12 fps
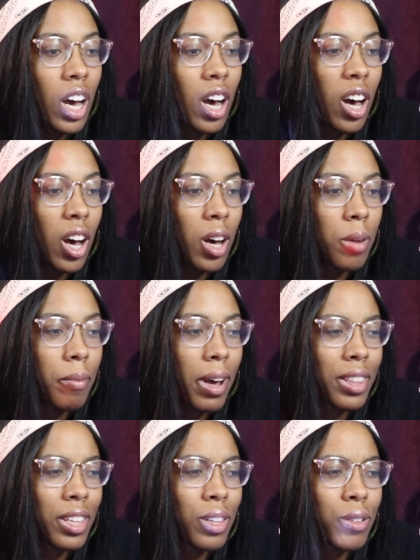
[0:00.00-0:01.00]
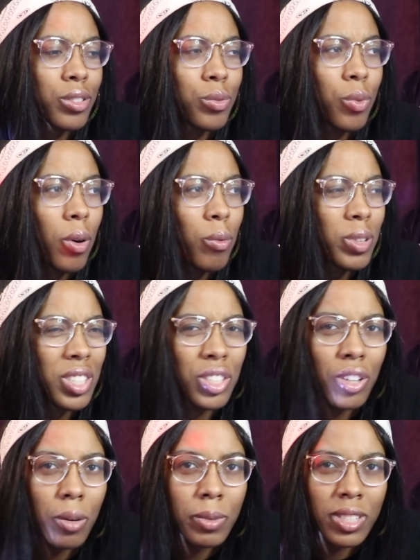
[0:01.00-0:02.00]
Um, I think those, was it
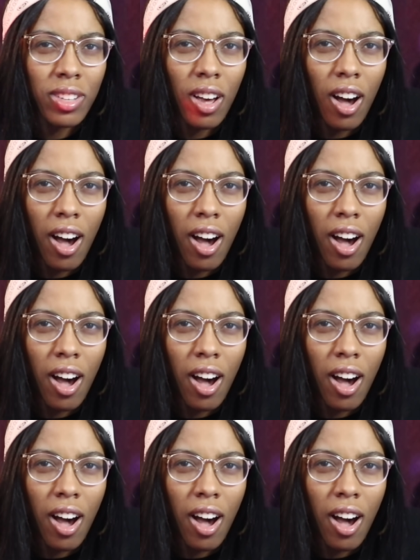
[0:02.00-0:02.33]
Domi's